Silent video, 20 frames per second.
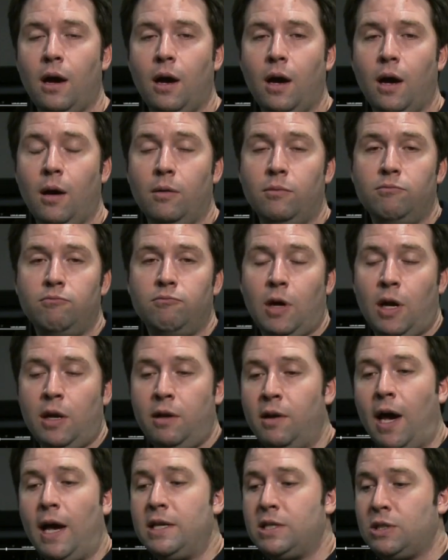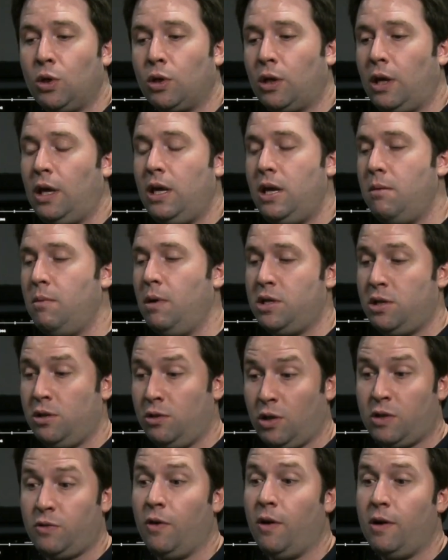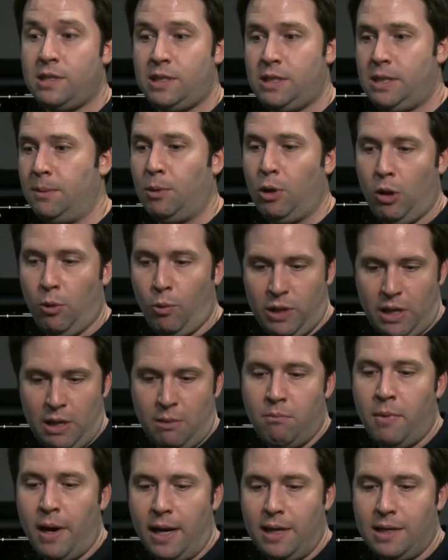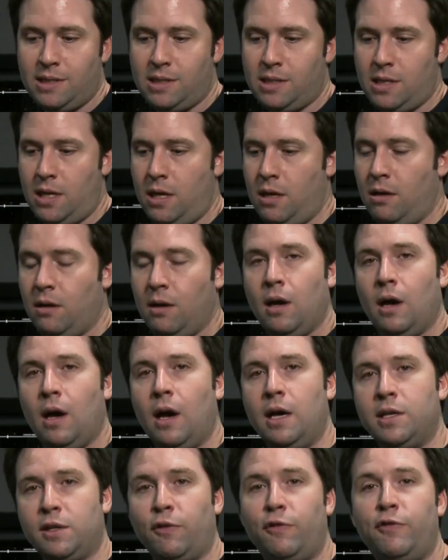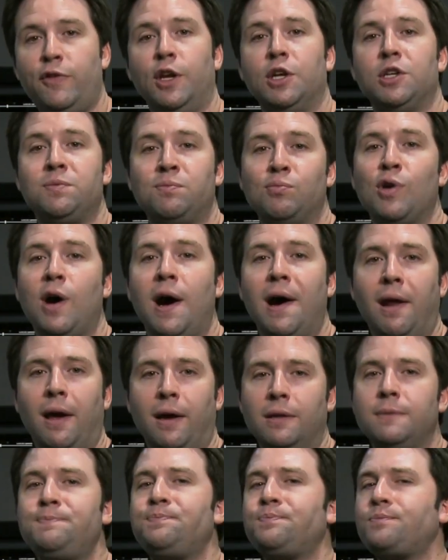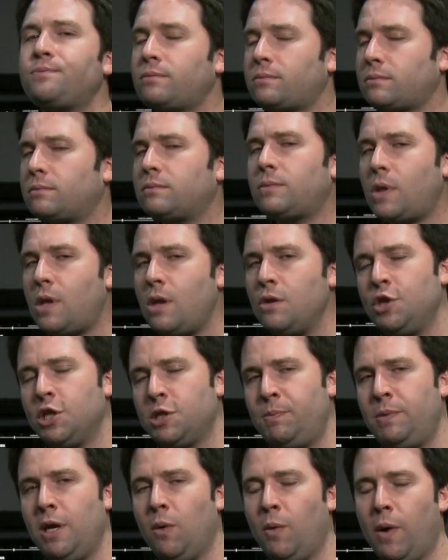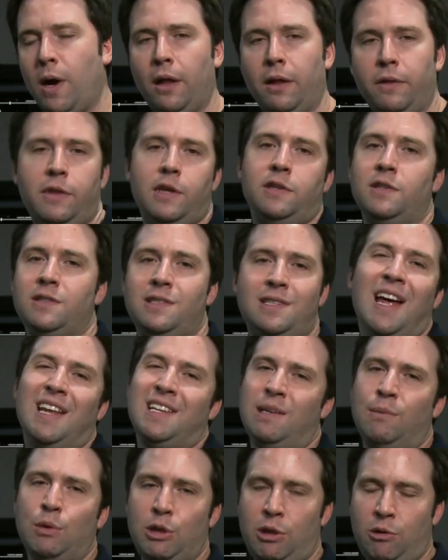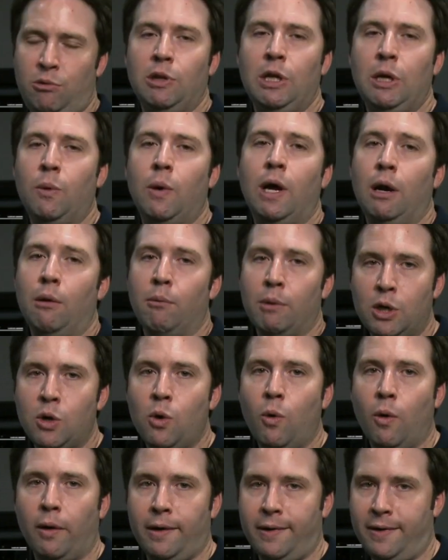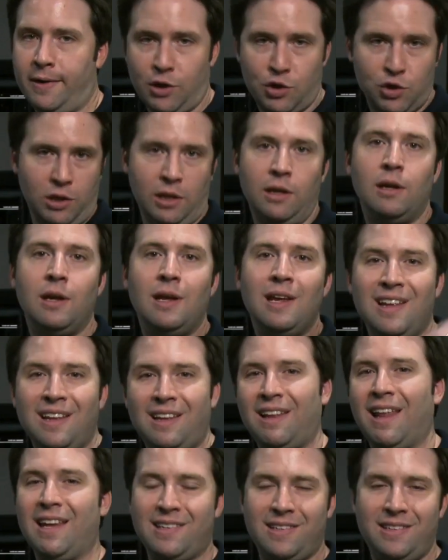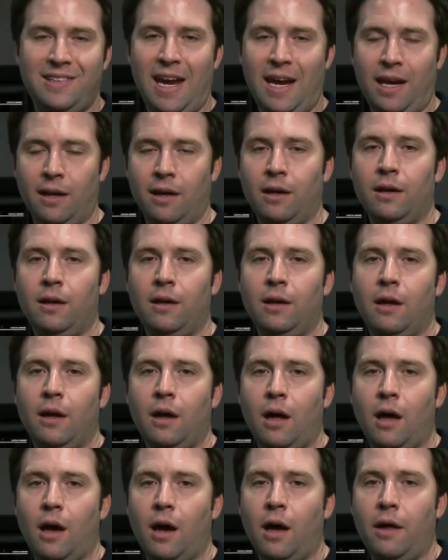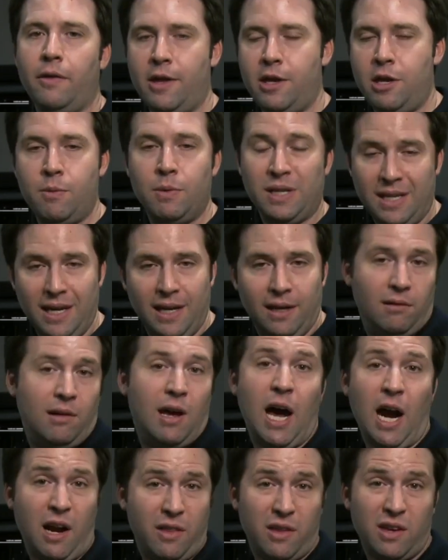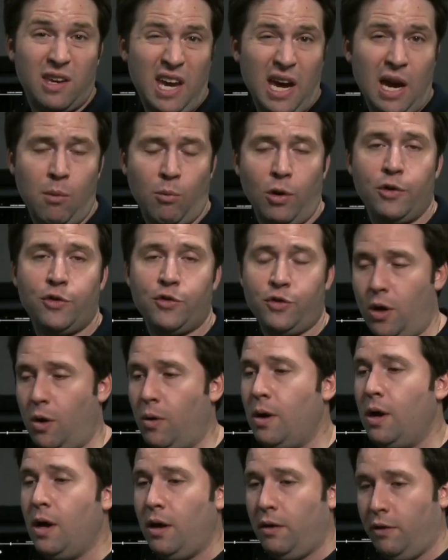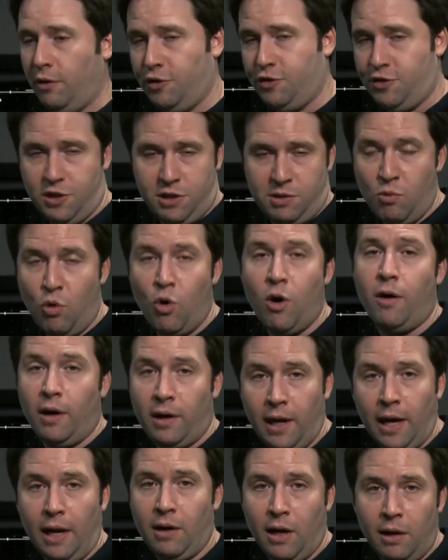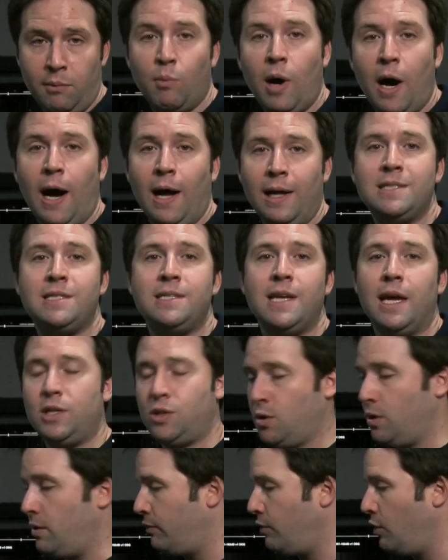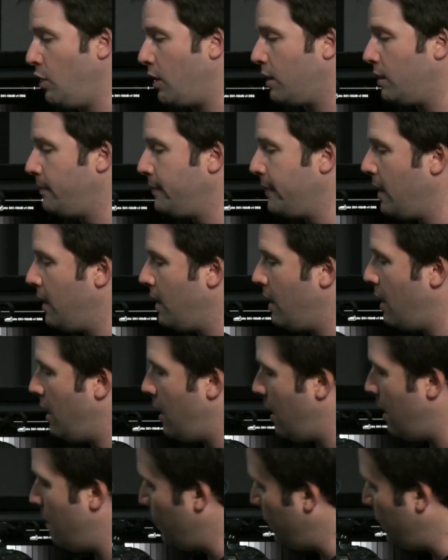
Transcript: uh, a nice looking image that looks very similar to what they might see as a finished product. Just be aware that this is not something you really want to record. It's actually less data uh, than you would get out of the camera. So this is just more, again, an on-set sort of look. Uh,